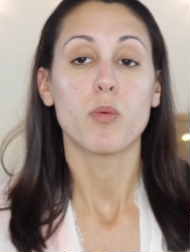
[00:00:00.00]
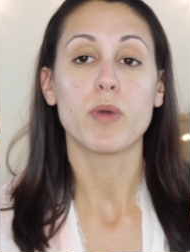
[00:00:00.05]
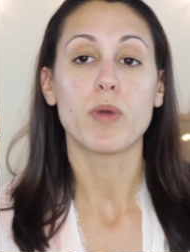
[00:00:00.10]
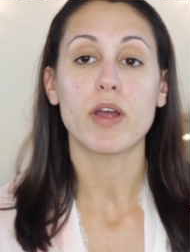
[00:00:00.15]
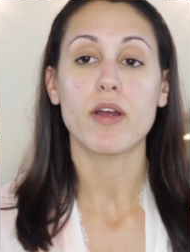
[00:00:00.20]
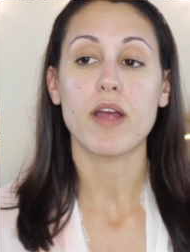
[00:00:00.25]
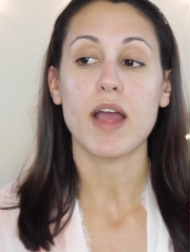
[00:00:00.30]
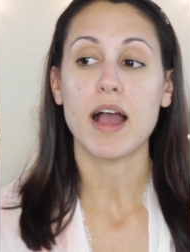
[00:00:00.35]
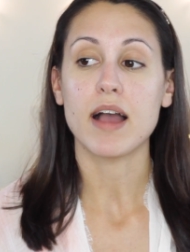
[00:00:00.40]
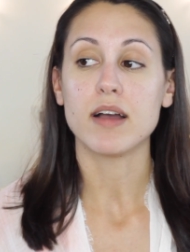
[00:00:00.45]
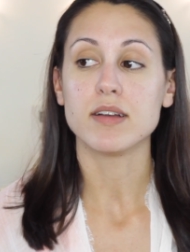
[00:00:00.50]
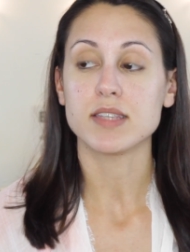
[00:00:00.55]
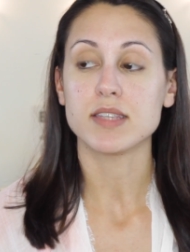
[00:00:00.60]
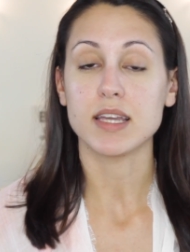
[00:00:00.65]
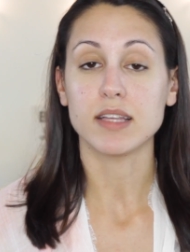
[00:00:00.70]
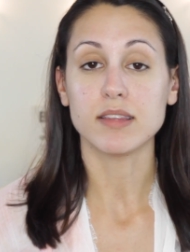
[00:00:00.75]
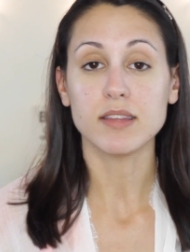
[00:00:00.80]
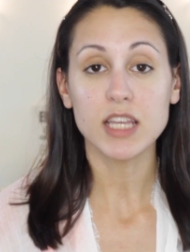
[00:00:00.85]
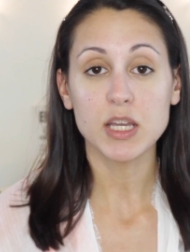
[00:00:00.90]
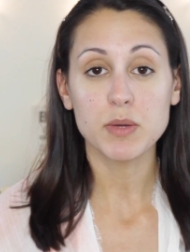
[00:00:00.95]
whereas
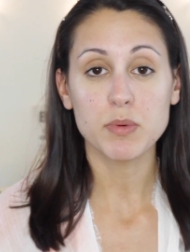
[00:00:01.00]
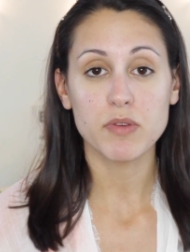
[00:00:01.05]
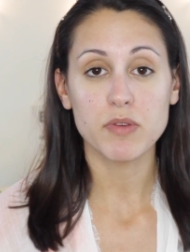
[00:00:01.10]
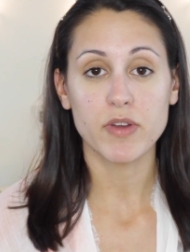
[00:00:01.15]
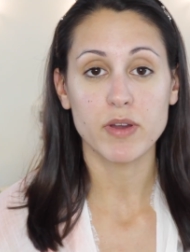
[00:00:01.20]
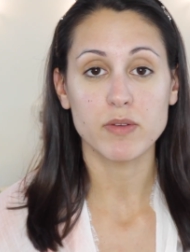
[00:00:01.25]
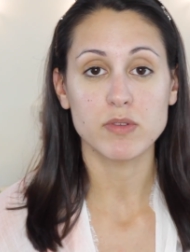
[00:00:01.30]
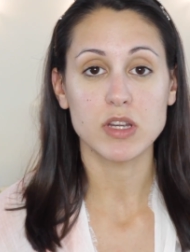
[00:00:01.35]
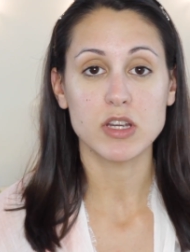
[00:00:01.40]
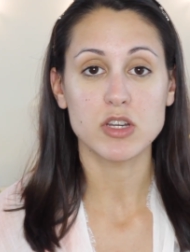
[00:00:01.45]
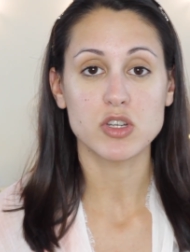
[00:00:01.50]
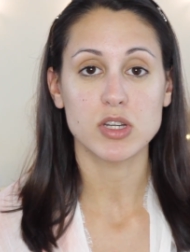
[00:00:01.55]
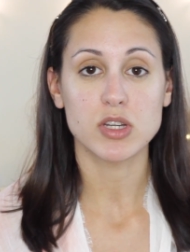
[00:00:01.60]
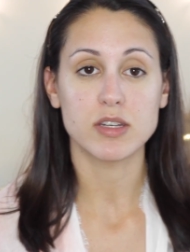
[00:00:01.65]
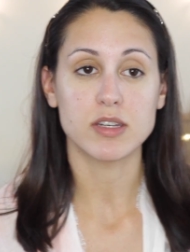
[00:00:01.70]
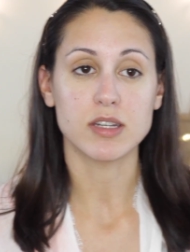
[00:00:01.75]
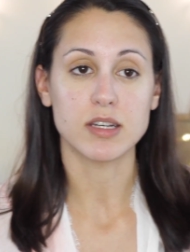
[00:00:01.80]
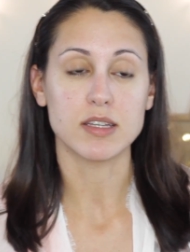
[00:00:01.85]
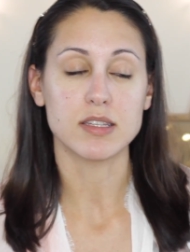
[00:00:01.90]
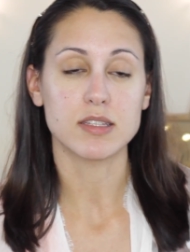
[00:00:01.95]
a liquid
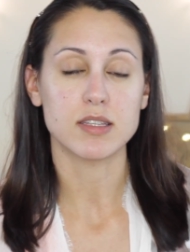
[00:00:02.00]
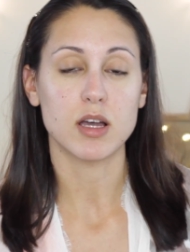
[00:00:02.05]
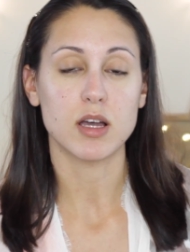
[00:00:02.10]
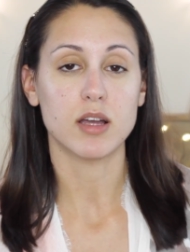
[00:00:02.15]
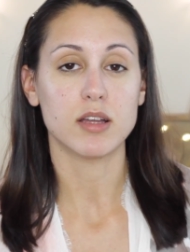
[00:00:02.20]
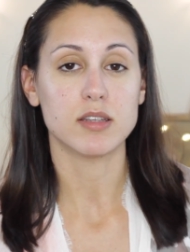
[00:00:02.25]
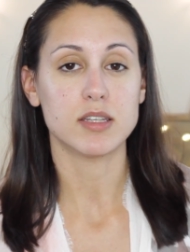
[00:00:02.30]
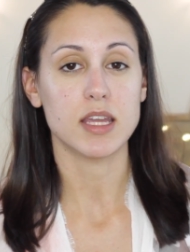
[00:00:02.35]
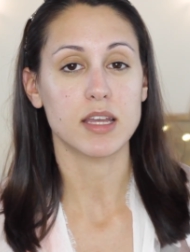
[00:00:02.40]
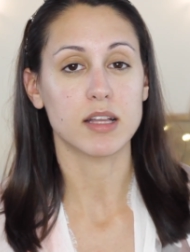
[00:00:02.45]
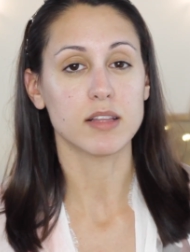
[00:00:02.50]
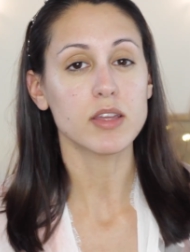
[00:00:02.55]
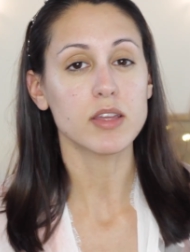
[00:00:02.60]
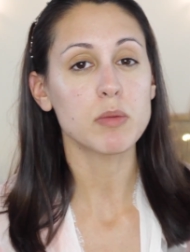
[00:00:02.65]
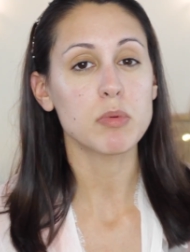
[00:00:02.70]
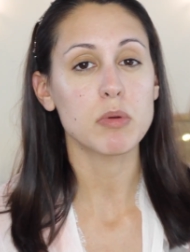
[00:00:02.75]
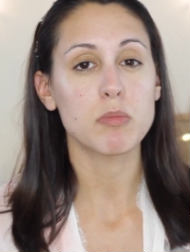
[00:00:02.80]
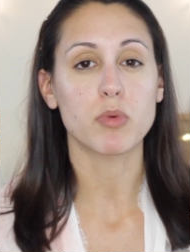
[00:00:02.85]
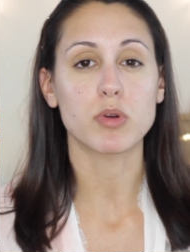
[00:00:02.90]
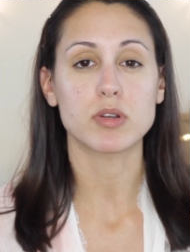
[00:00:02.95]
foundation does take a
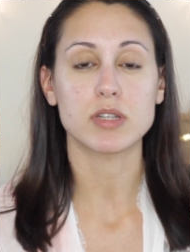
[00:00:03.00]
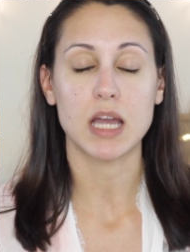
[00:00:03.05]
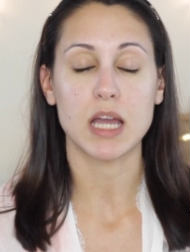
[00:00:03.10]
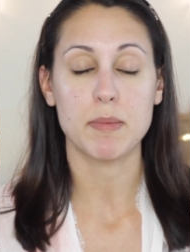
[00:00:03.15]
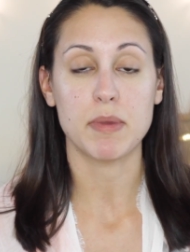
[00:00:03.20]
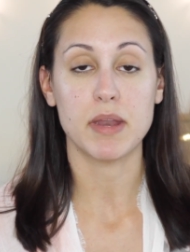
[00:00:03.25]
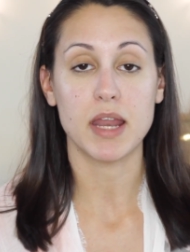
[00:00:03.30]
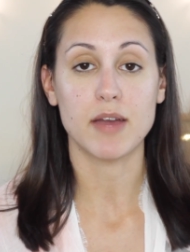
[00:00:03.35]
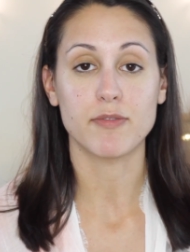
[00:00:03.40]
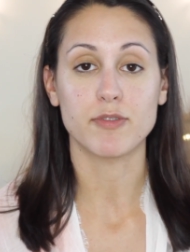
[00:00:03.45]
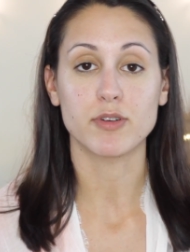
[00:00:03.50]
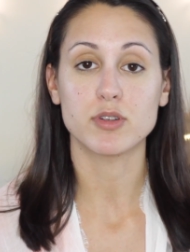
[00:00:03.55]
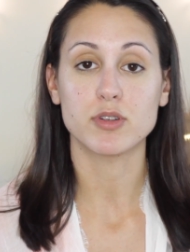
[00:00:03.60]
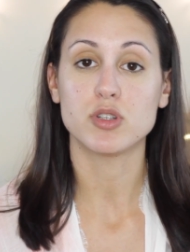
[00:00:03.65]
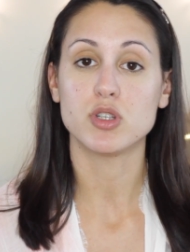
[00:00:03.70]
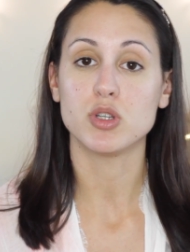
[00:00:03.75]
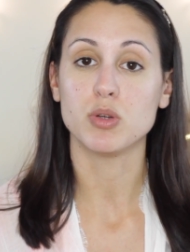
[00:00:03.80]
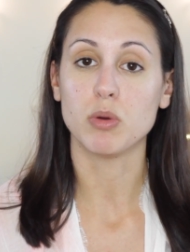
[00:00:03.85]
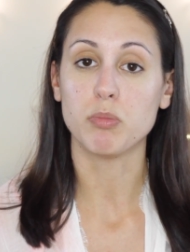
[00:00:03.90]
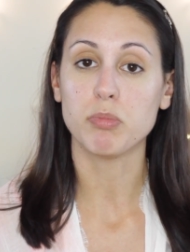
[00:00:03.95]
little bit more time and effort
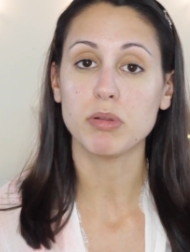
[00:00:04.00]
to